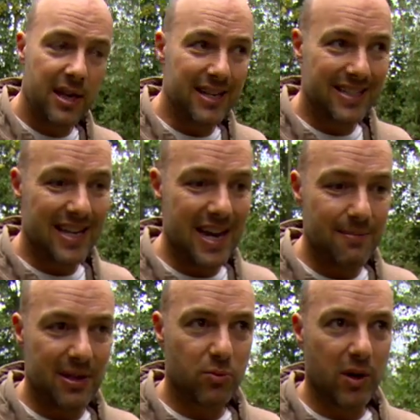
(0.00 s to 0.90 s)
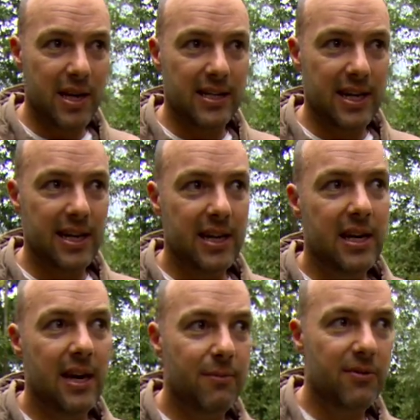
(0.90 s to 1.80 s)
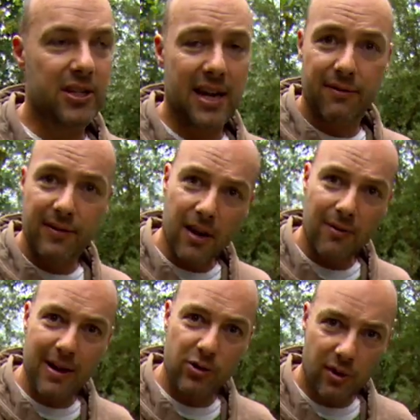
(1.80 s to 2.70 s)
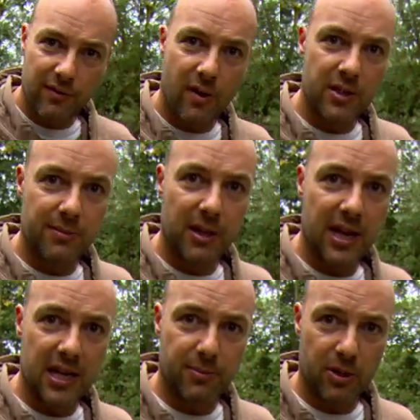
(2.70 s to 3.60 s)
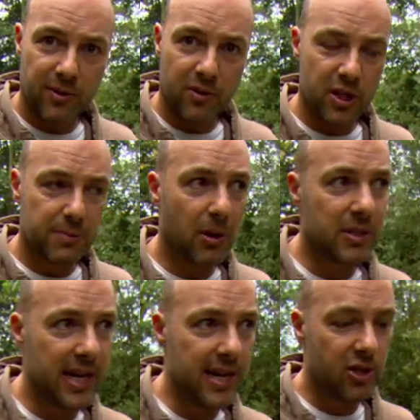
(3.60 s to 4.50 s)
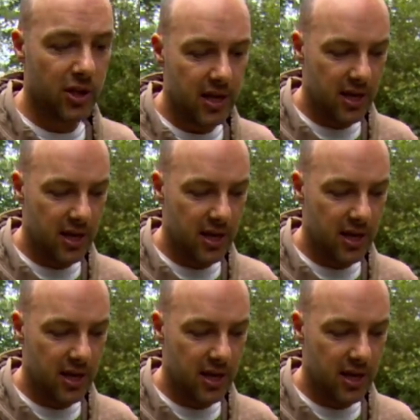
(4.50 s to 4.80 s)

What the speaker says: It's deep, it's weedy, and we've just had a feel around trying to find some clear spots. We've got a spot each,